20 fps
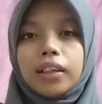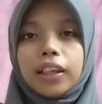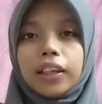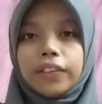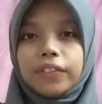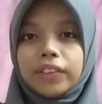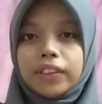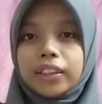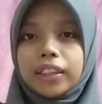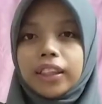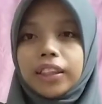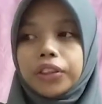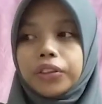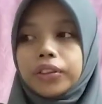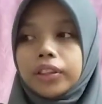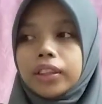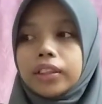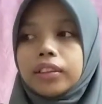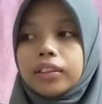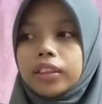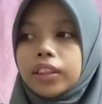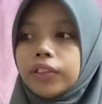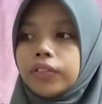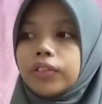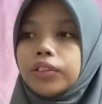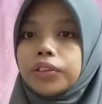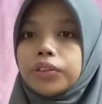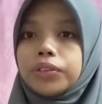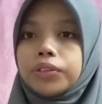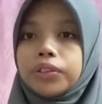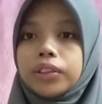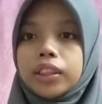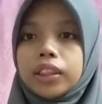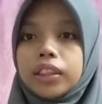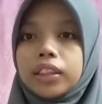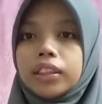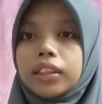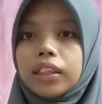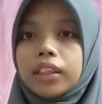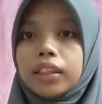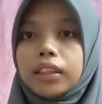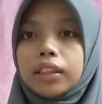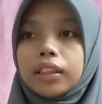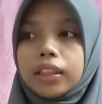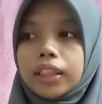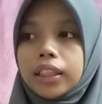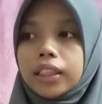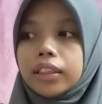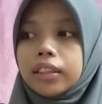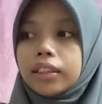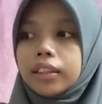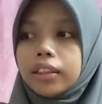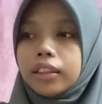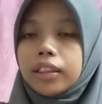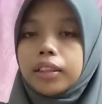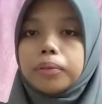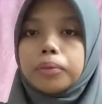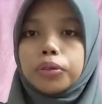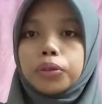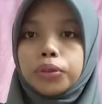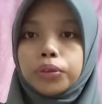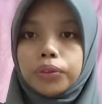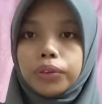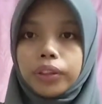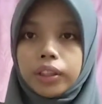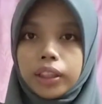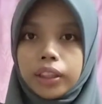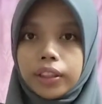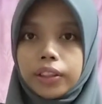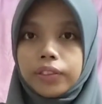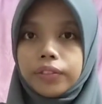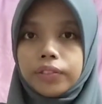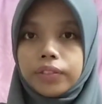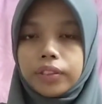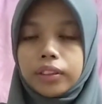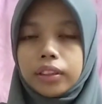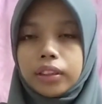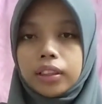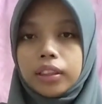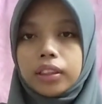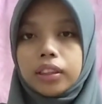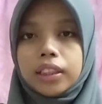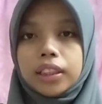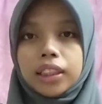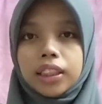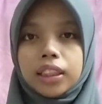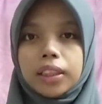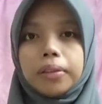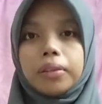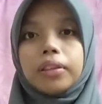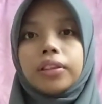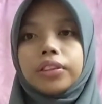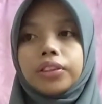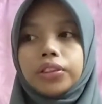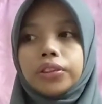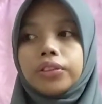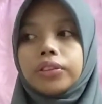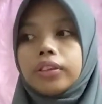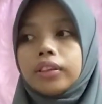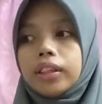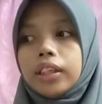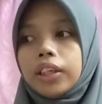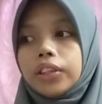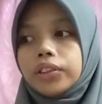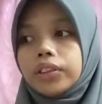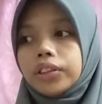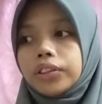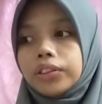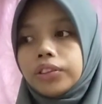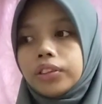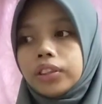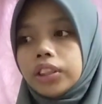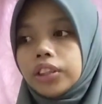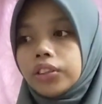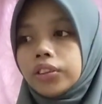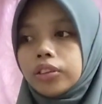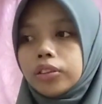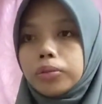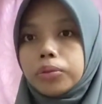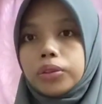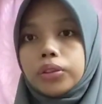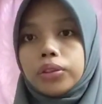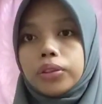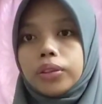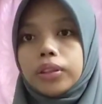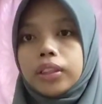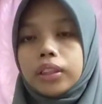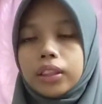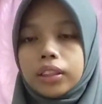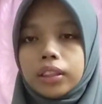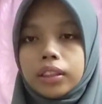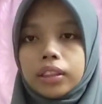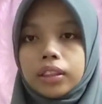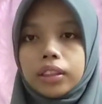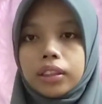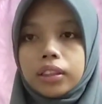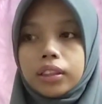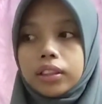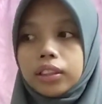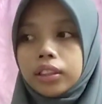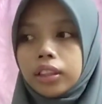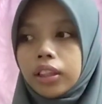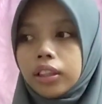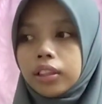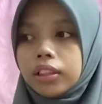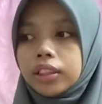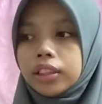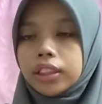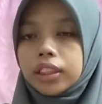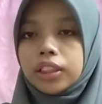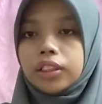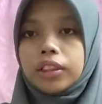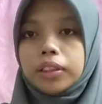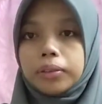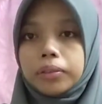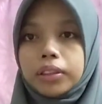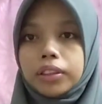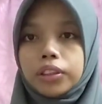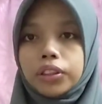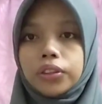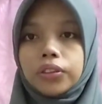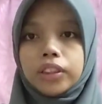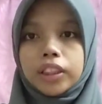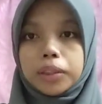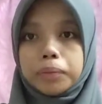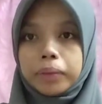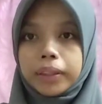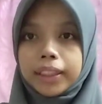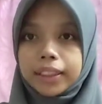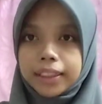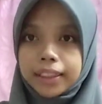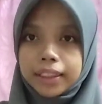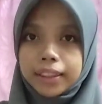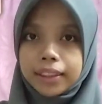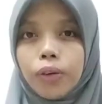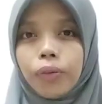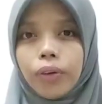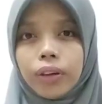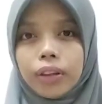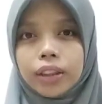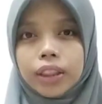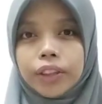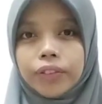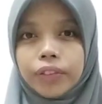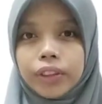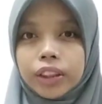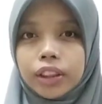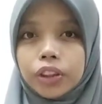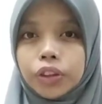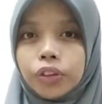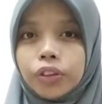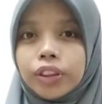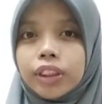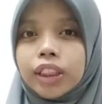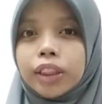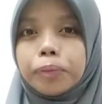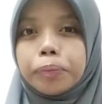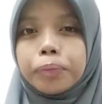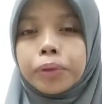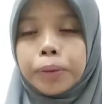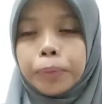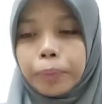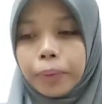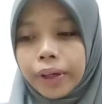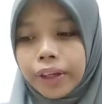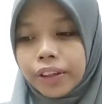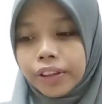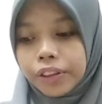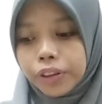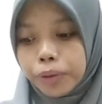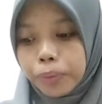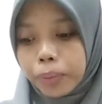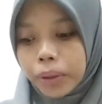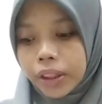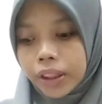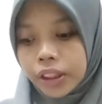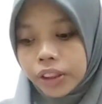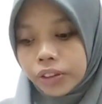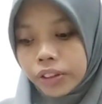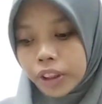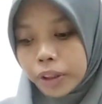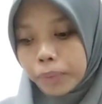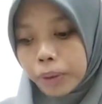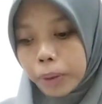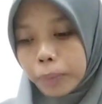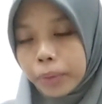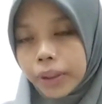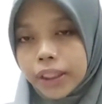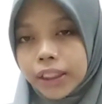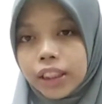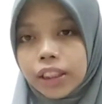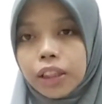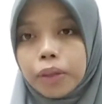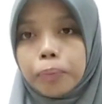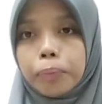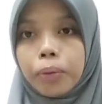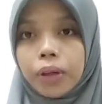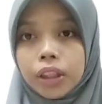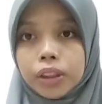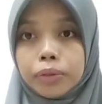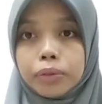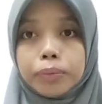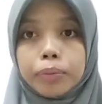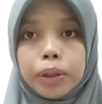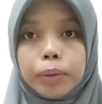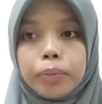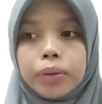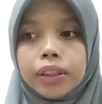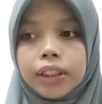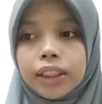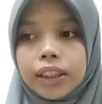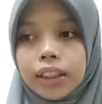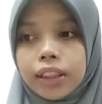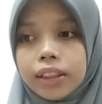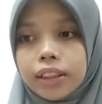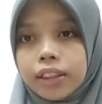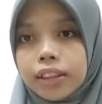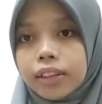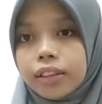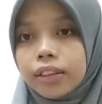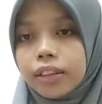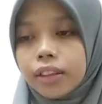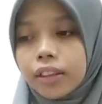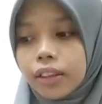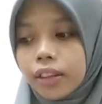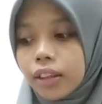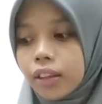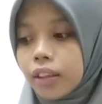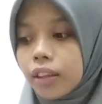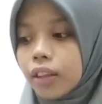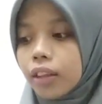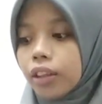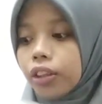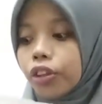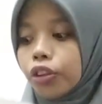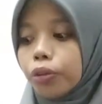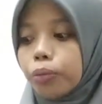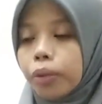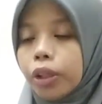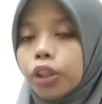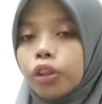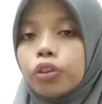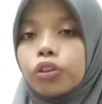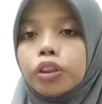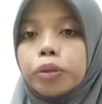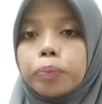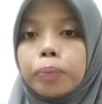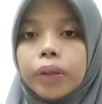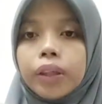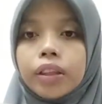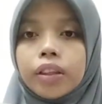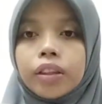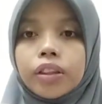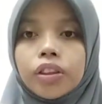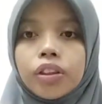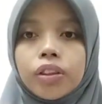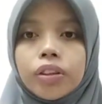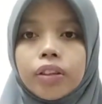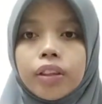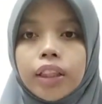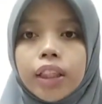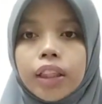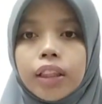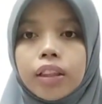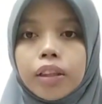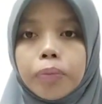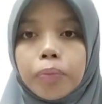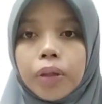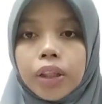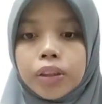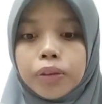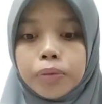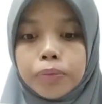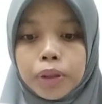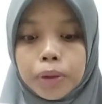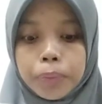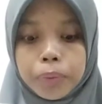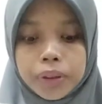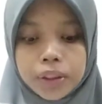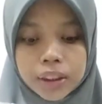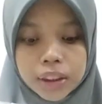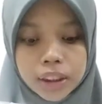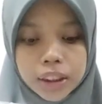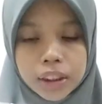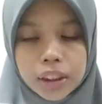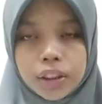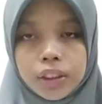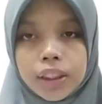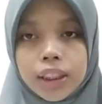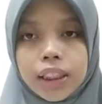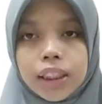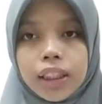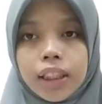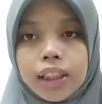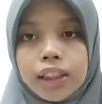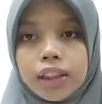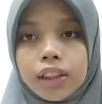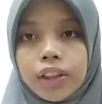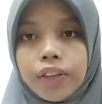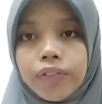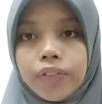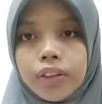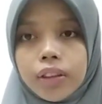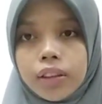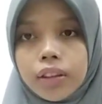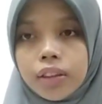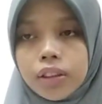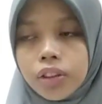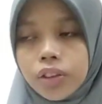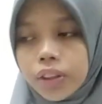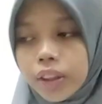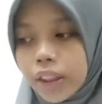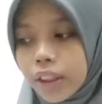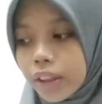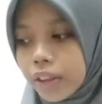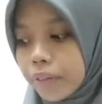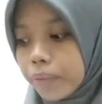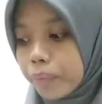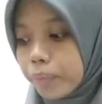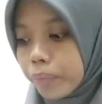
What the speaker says: After that, you can leave the cookie and let them cool off. This step also allows the cookie to absorb the chocolate syrup into its base. While leaving the cookie, prepare your baking tray by placing a parchment paper inside it. You may use butter to let the parchment paper stick to the sides of the tray.